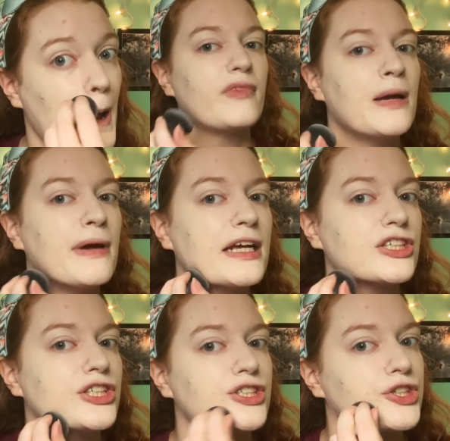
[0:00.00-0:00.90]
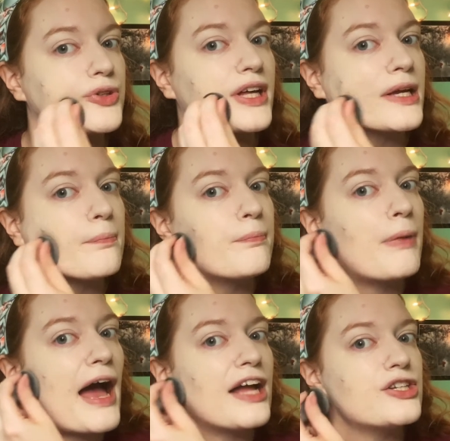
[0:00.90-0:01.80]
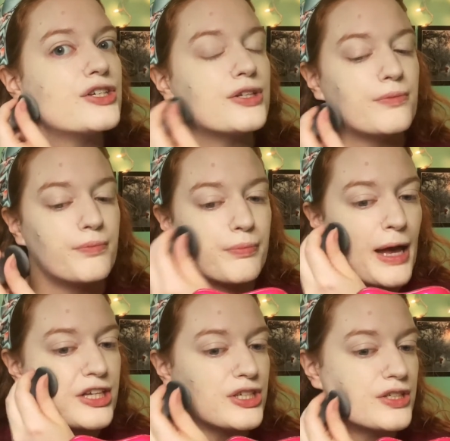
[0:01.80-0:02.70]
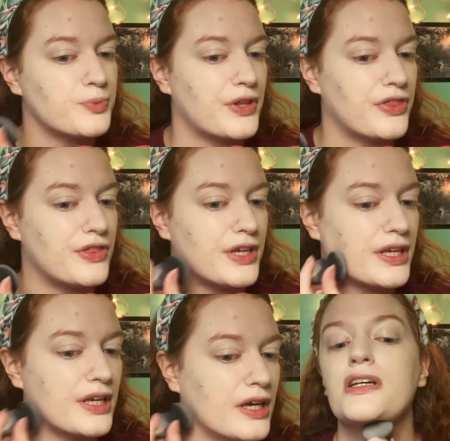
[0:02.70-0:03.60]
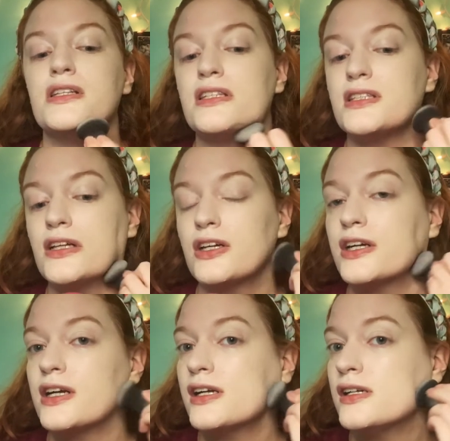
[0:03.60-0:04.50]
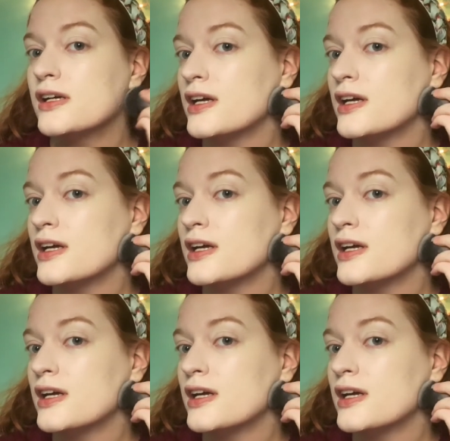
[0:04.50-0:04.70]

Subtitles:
I might actually just do like patches with the concealer.